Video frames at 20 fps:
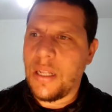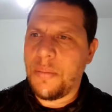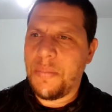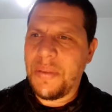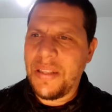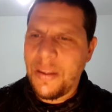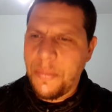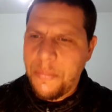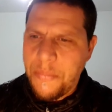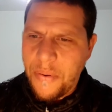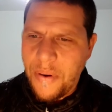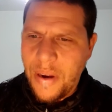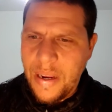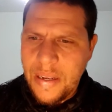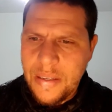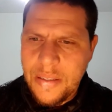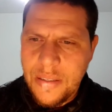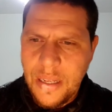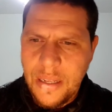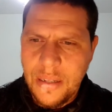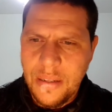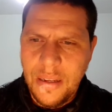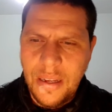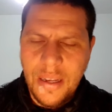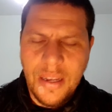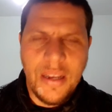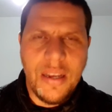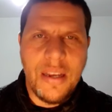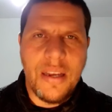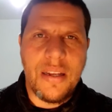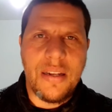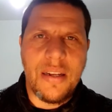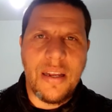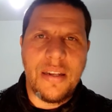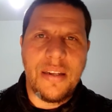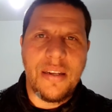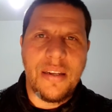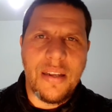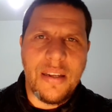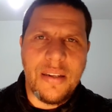be depressed and and,
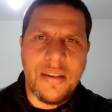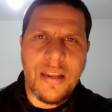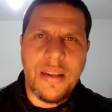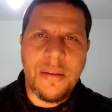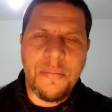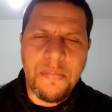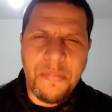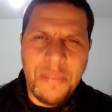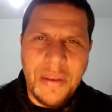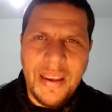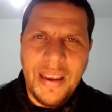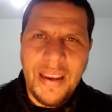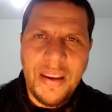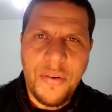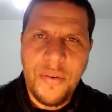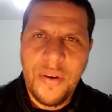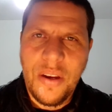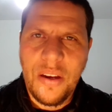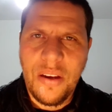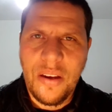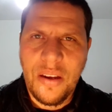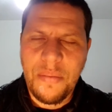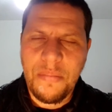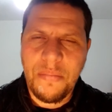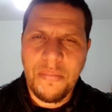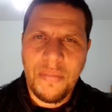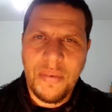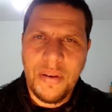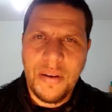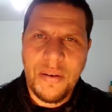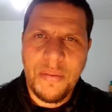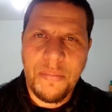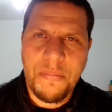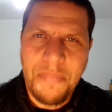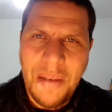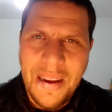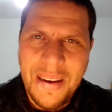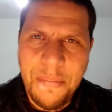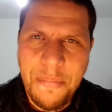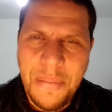and, and, and be angry and,
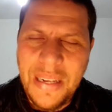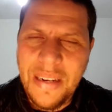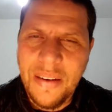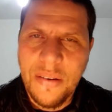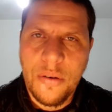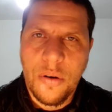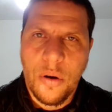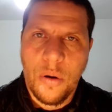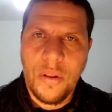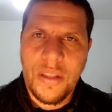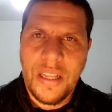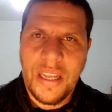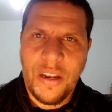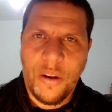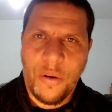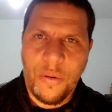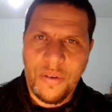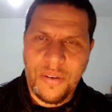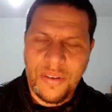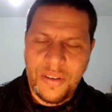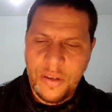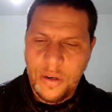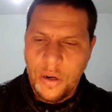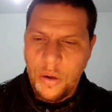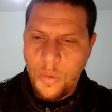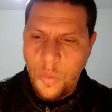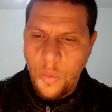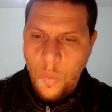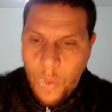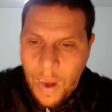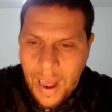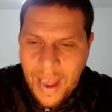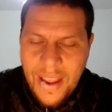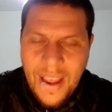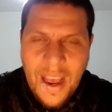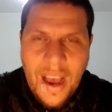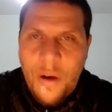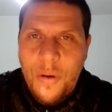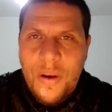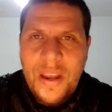and bitter all day long you know why
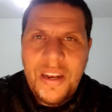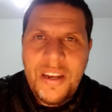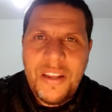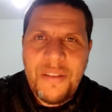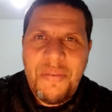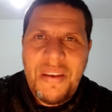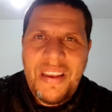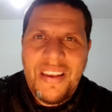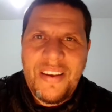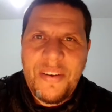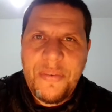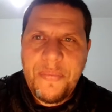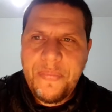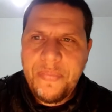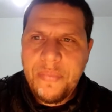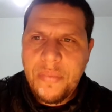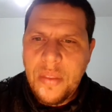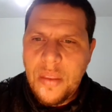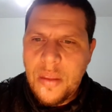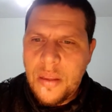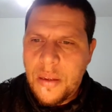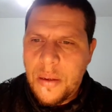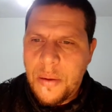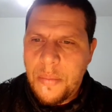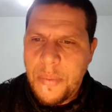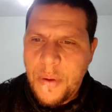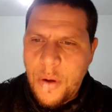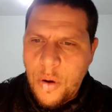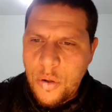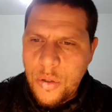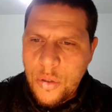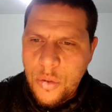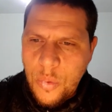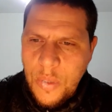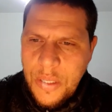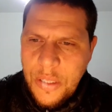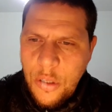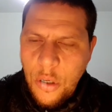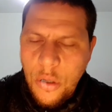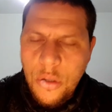how can it be because we
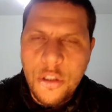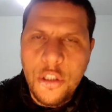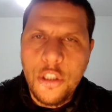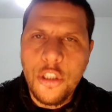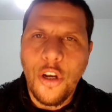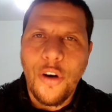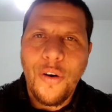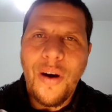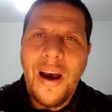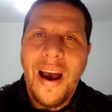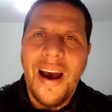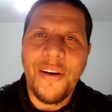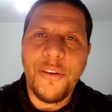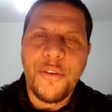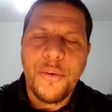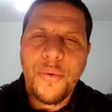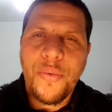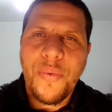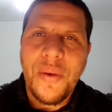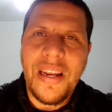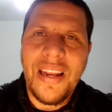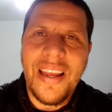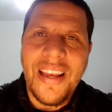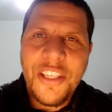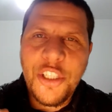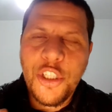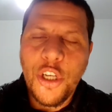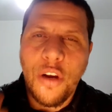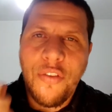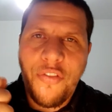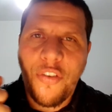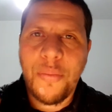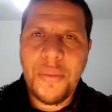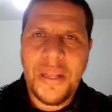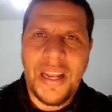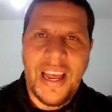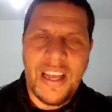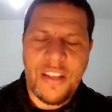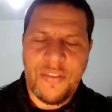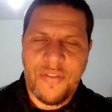don't know how to really enjoy from the
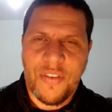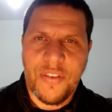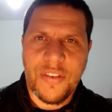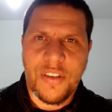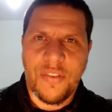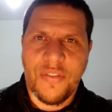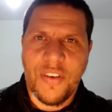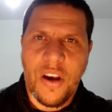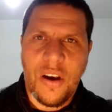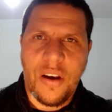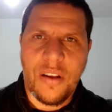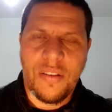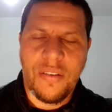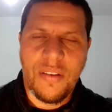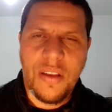light force of god